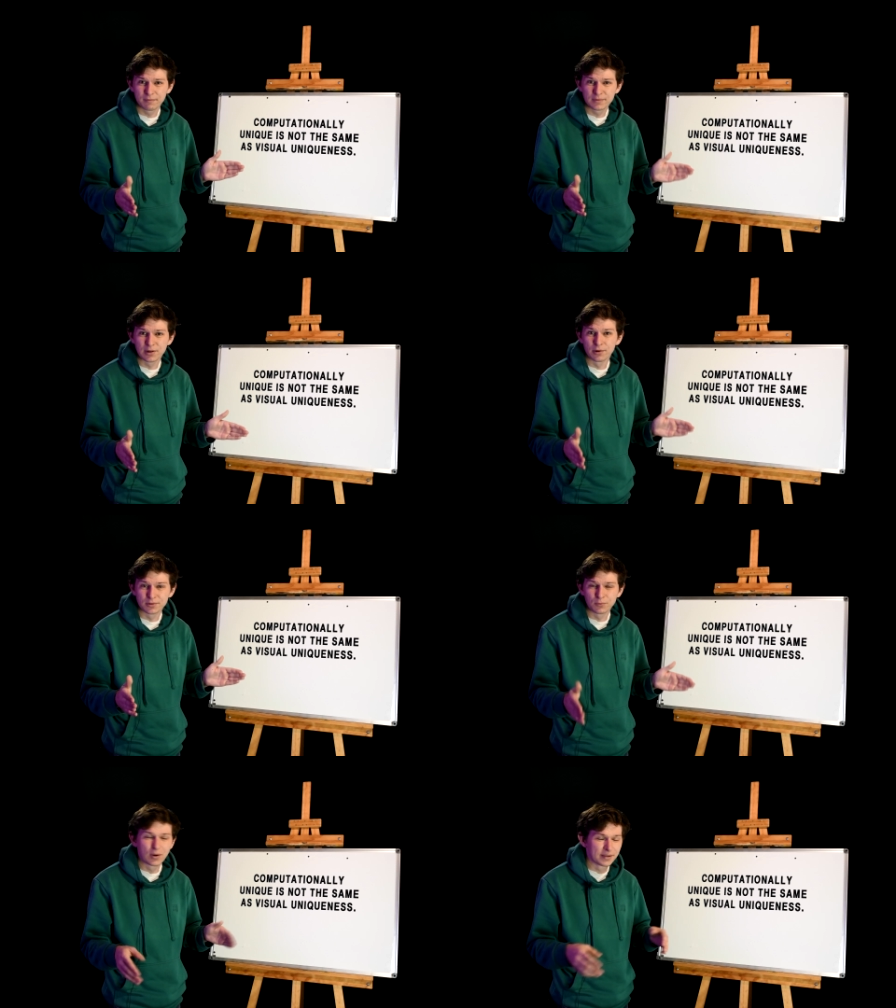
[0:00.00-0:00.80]
zeros
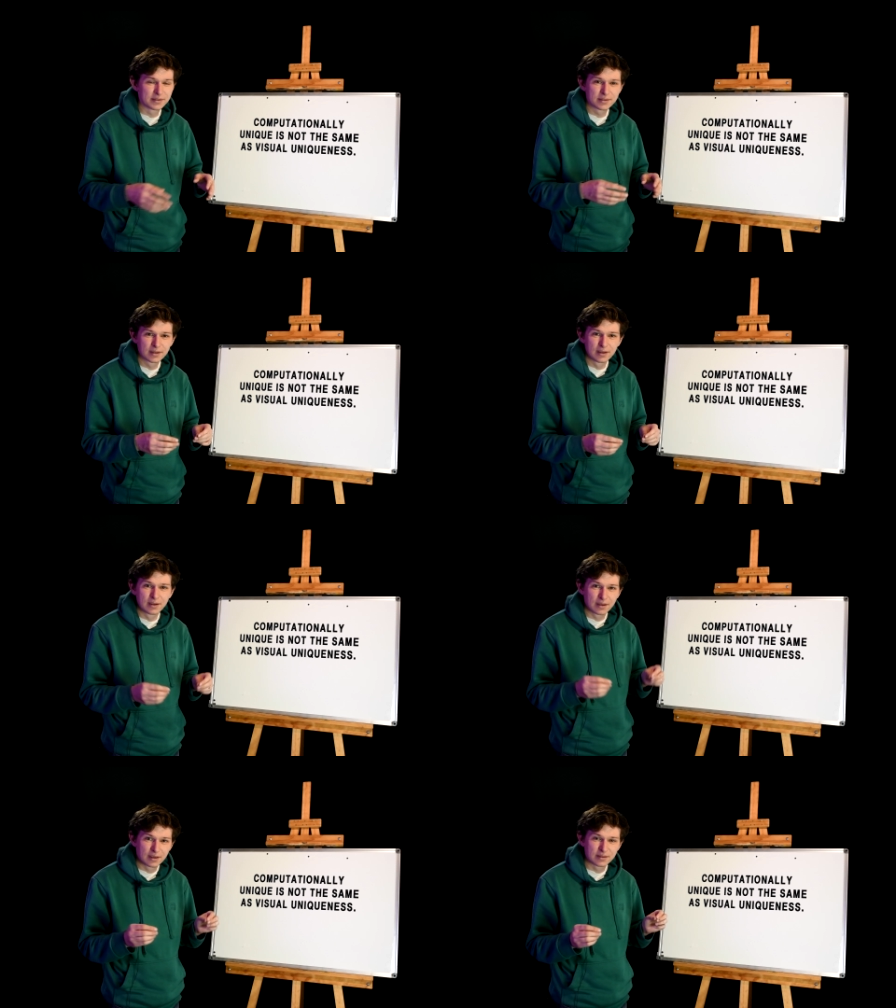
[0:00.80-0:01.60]
and ones
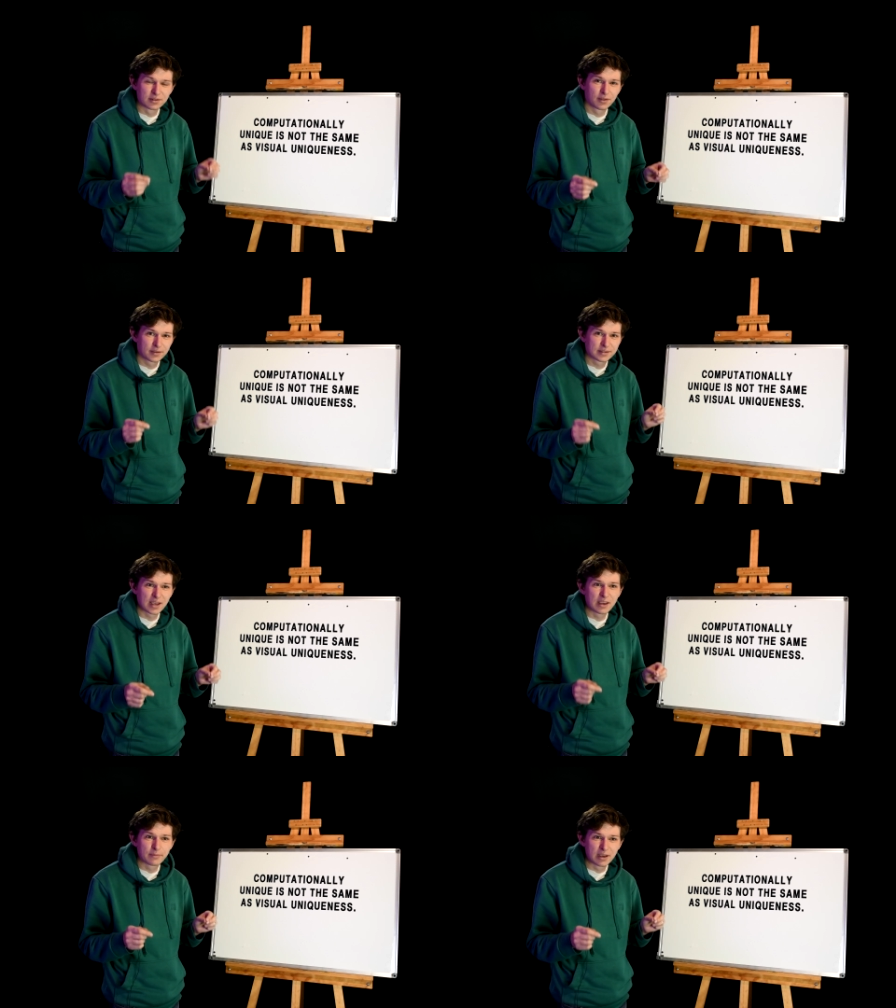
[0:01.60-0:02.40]
is not the
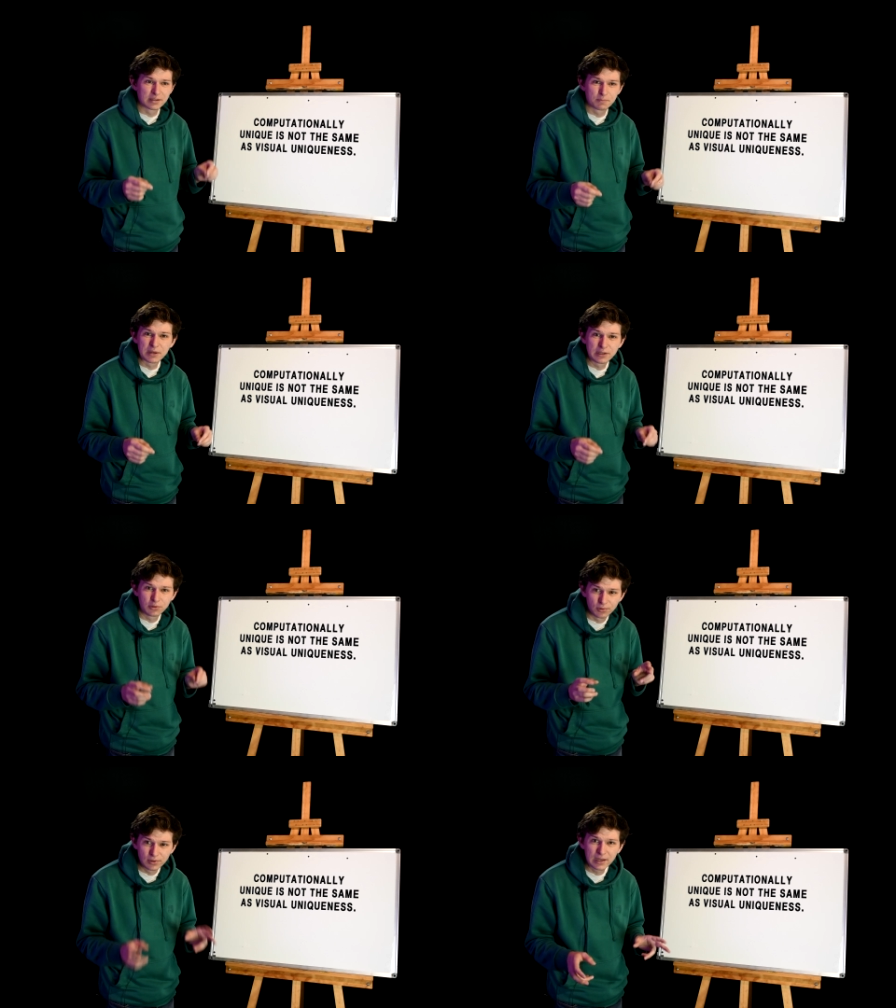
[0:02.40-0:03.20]
same as being
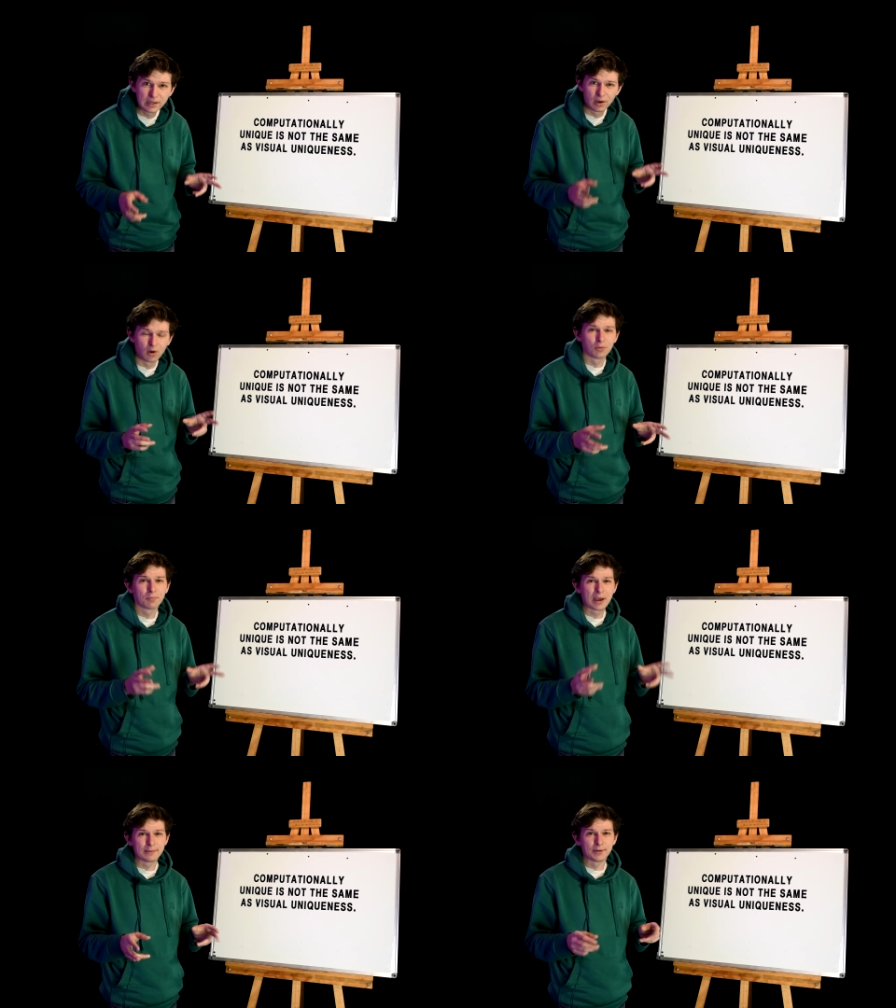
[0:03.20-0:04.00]
unique on
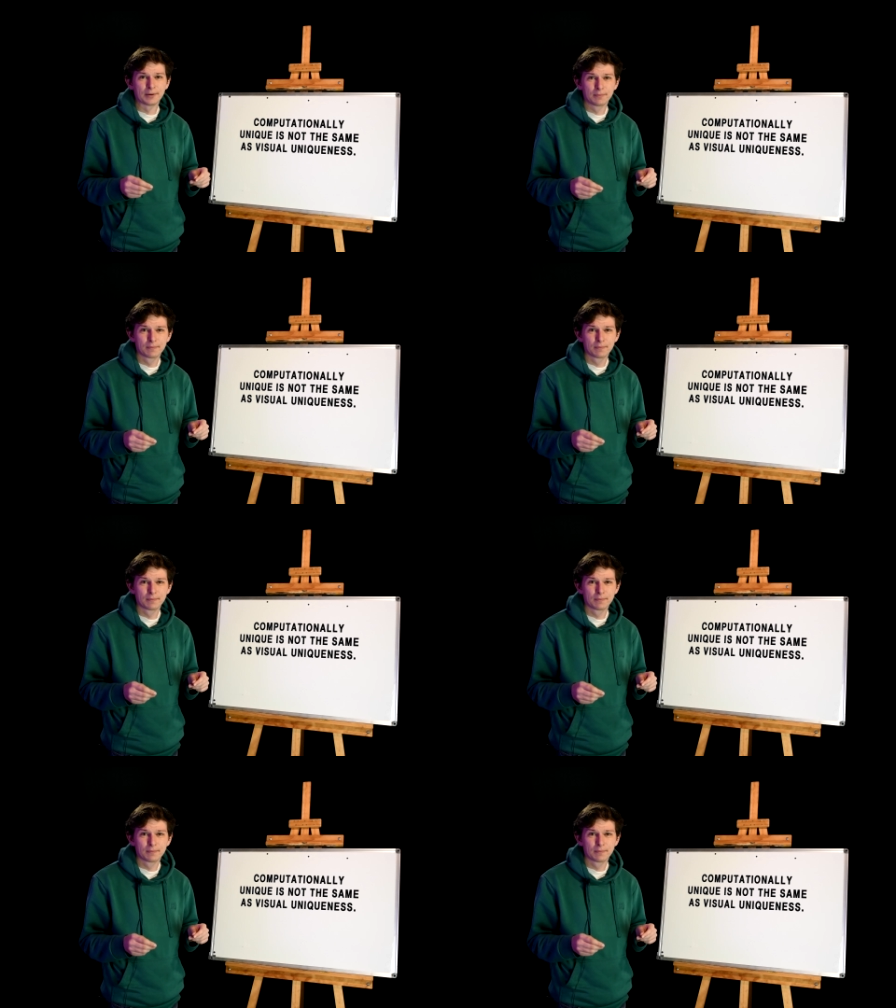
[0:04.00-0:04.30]
paper.